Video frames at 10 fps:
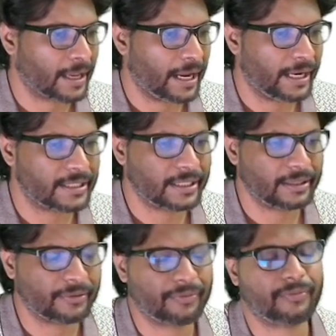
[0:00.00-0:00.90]

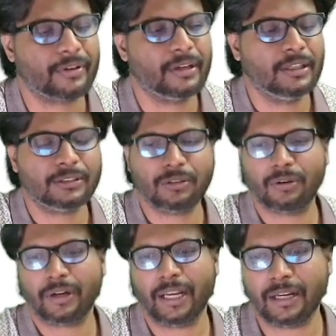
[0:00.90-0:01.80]
ngIf. So
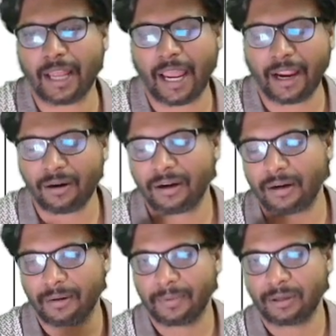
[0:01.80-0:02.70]
in
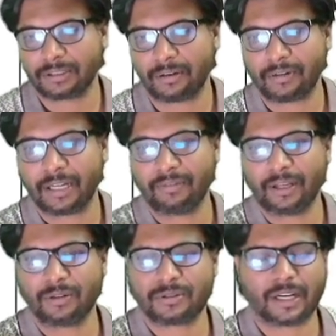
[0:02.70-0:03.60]
Angular below 17 we
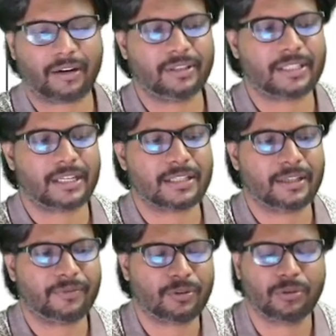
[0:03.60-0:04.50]
used to have this ngIf
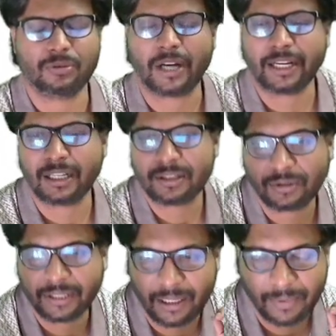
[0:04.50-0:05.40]
to hide and show
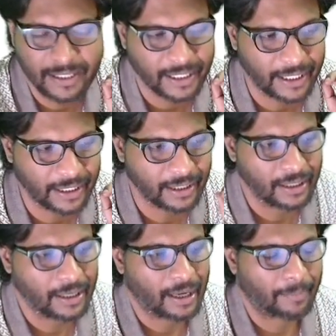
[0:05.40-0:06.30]
the elements, correct?
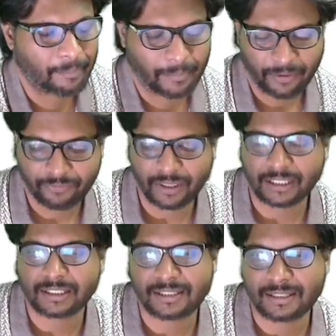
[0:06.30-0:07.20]
If the
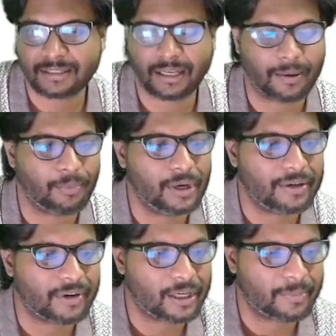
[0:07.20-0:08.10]
boolean
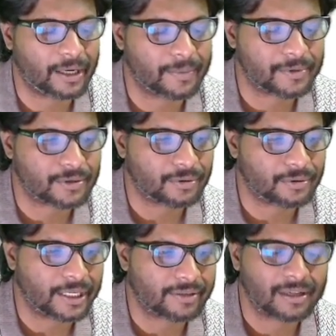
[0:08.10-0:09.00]
value becomes true,
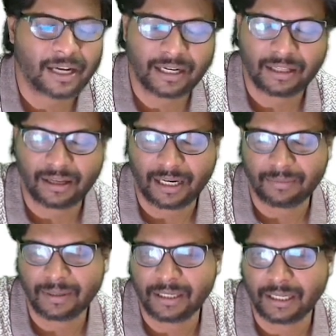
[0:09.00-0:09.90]
it will hide the
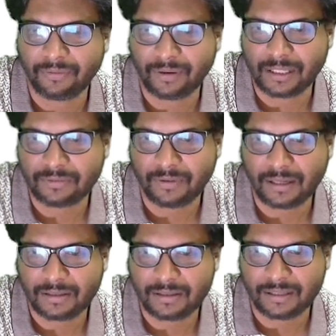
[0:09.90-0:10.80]
element. If it is
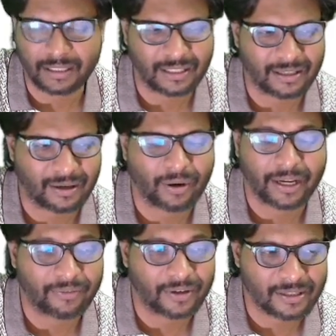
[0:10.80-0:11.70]
false, I think, okay,
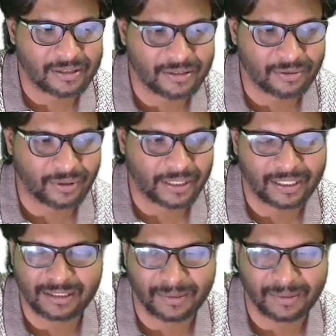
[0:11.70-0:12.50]
if it is true, I think